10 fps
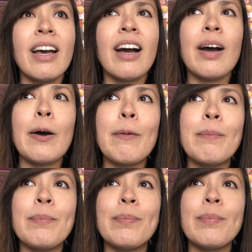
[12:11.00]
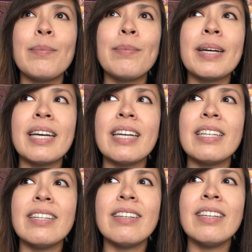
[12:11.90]

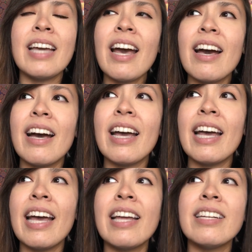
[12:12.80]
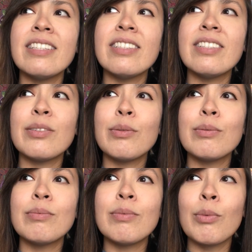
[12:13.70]
But yeah, and
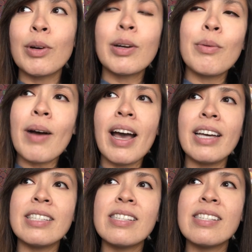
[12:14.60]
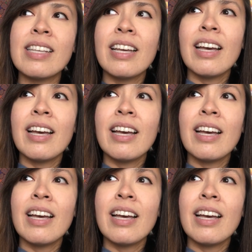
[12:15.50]
work-wise,